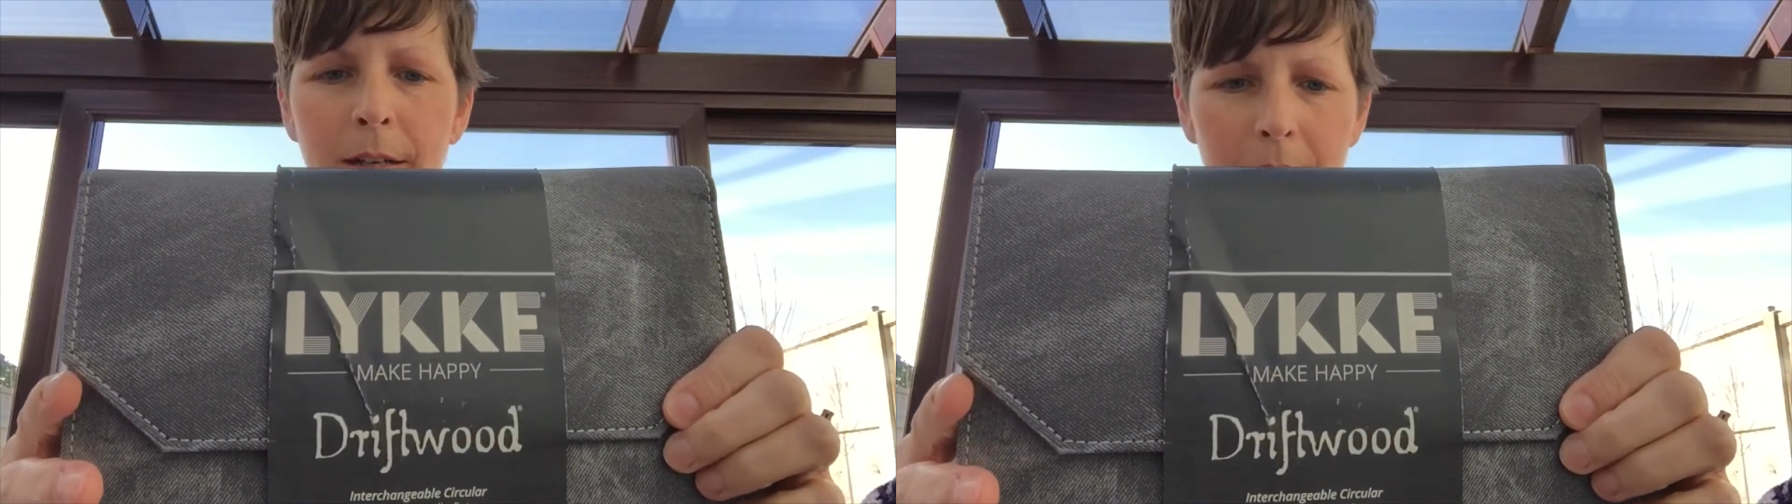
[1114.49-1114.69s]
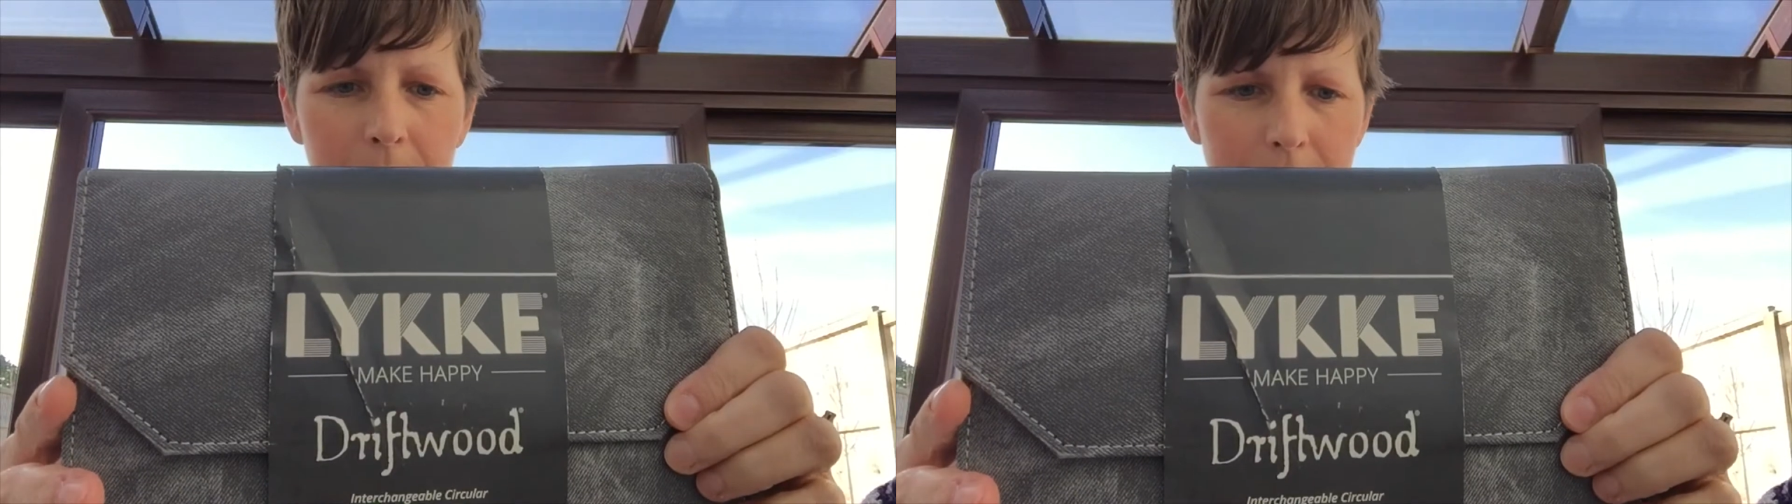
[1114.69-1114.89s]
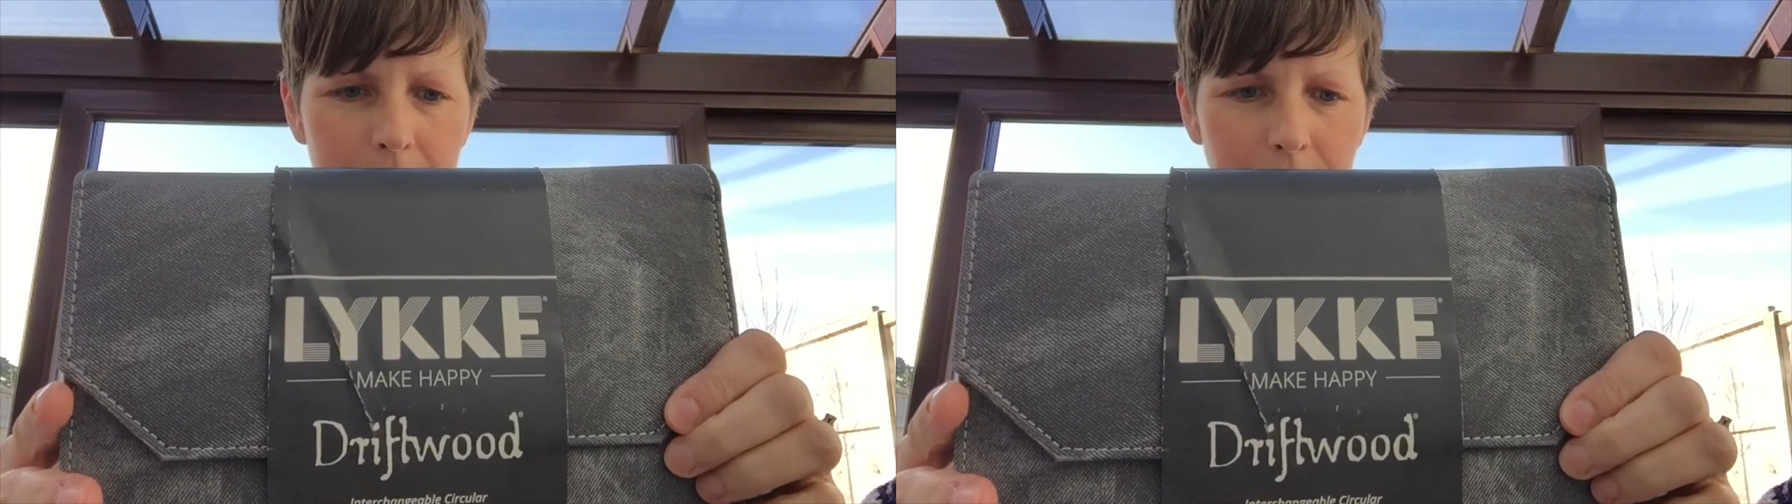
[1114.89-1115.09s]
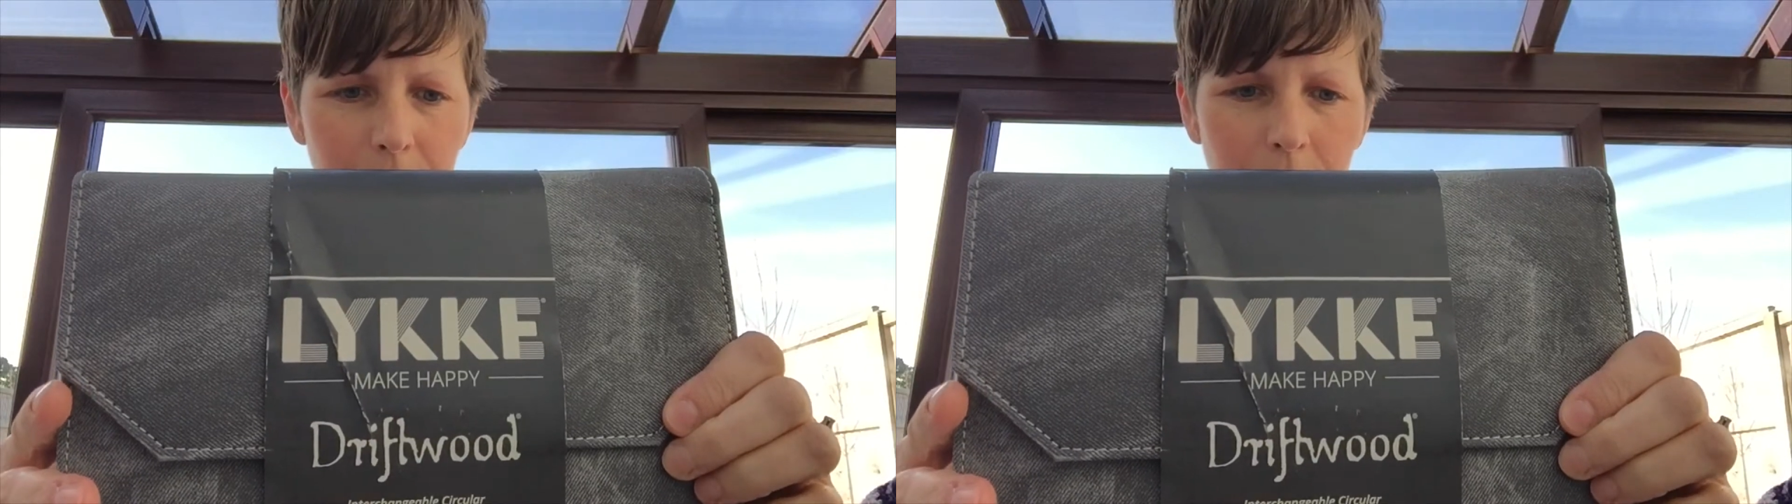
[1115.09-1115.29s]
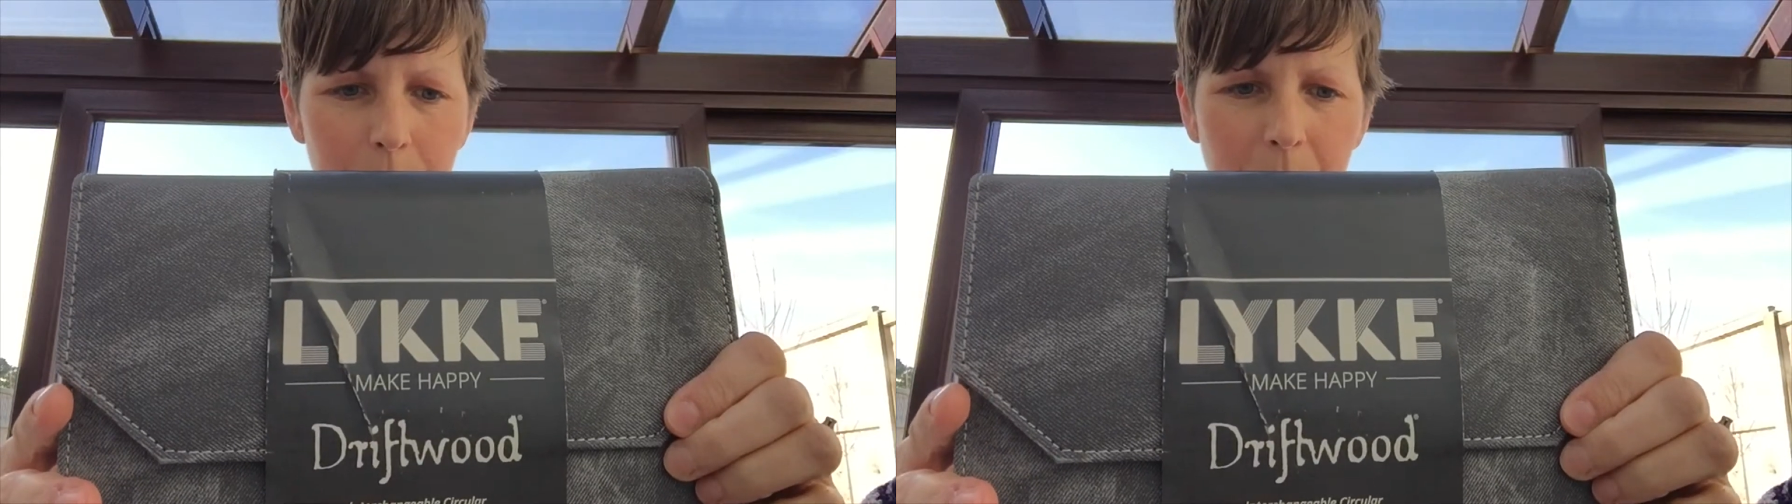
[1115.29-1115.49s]
And these
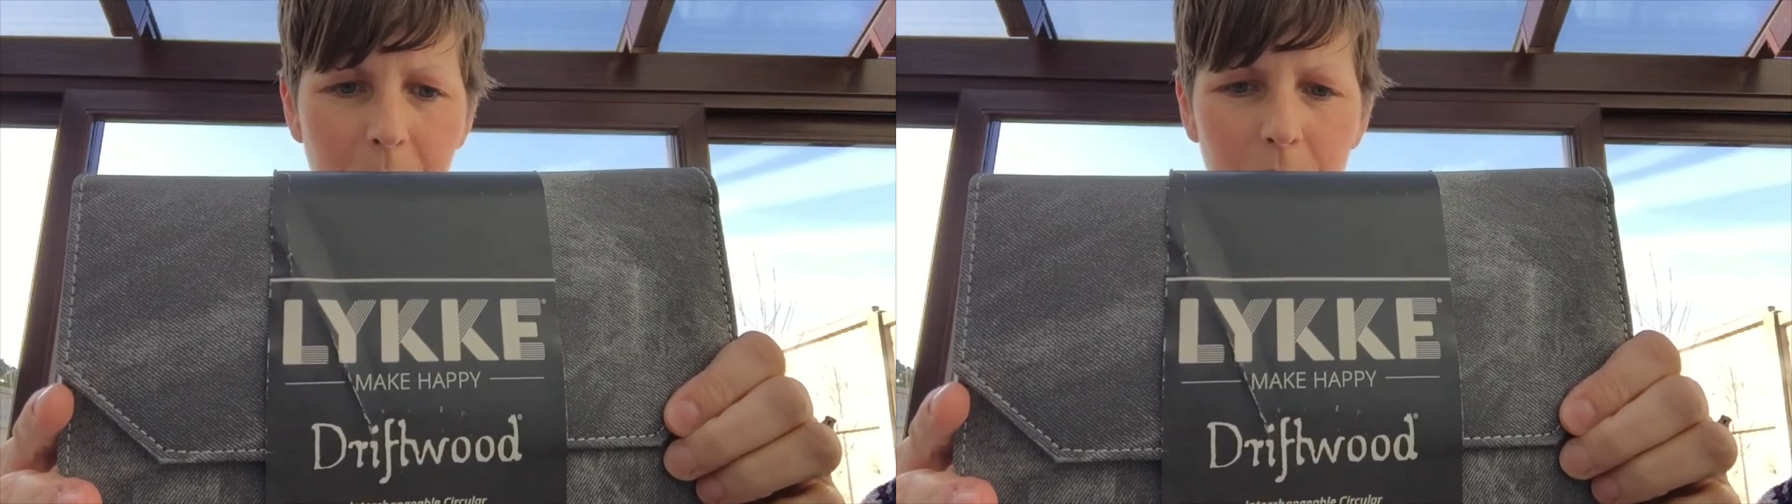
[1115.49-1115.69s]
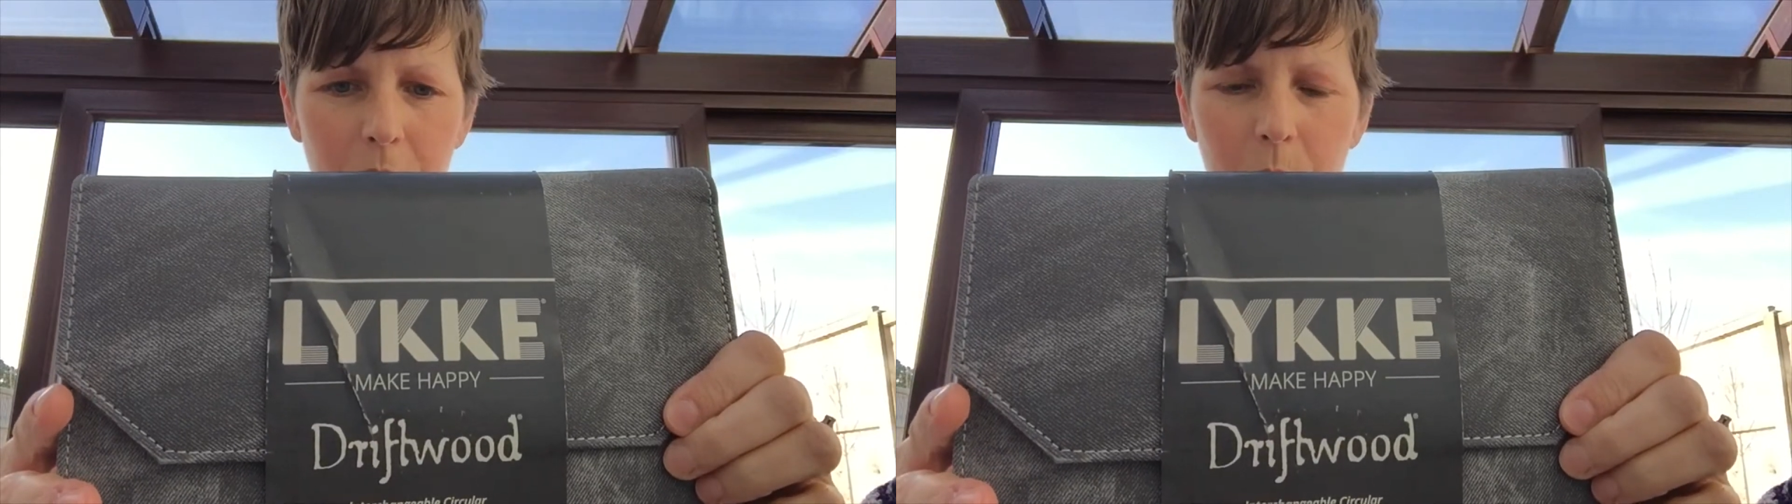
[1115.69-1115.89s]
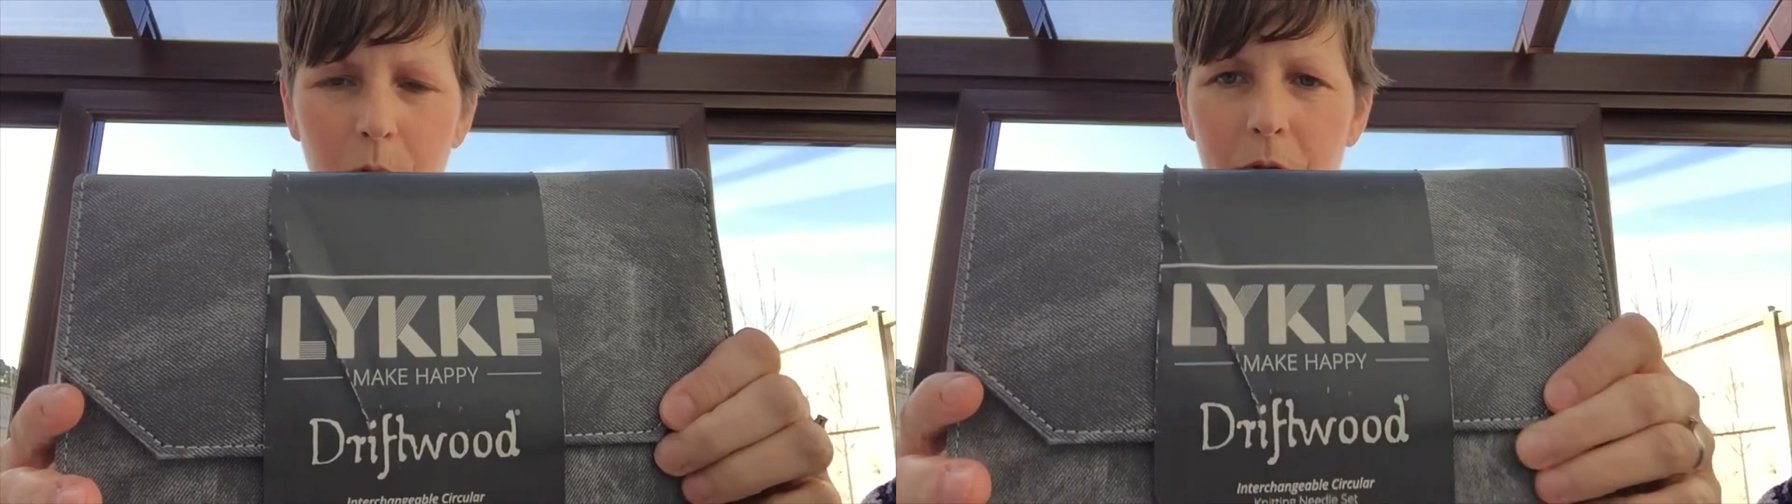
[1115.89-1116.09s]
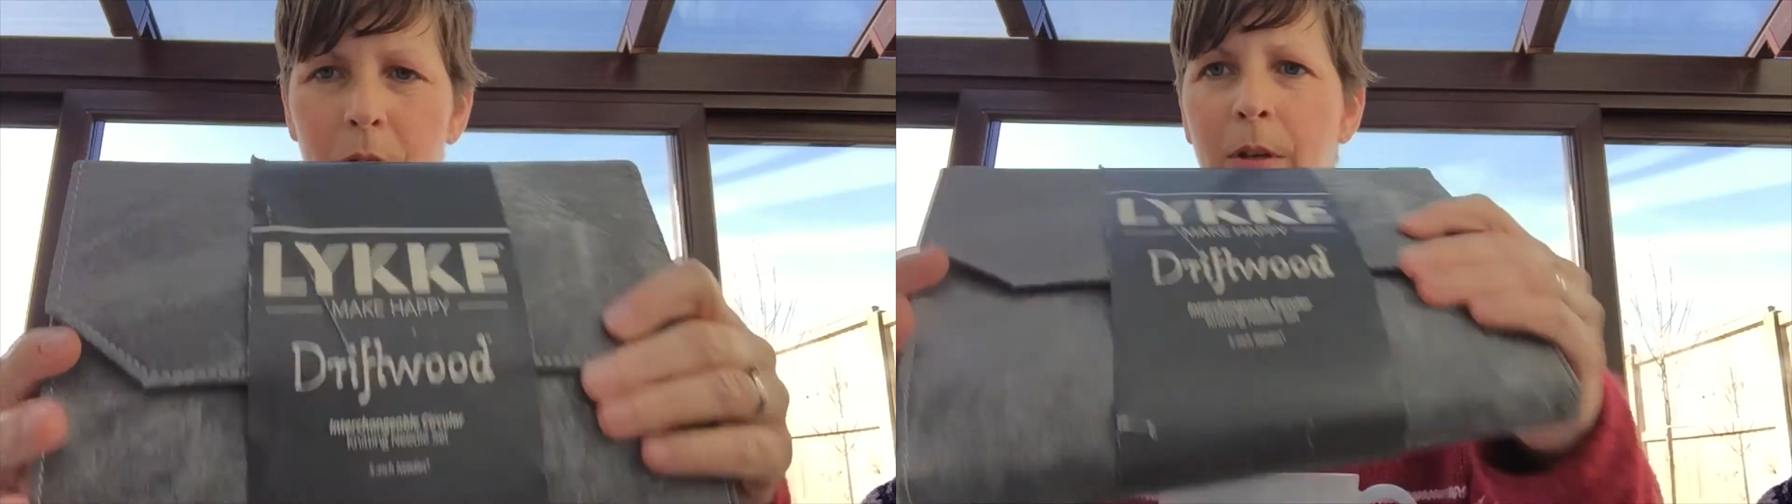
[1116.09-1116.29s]
are birchwood.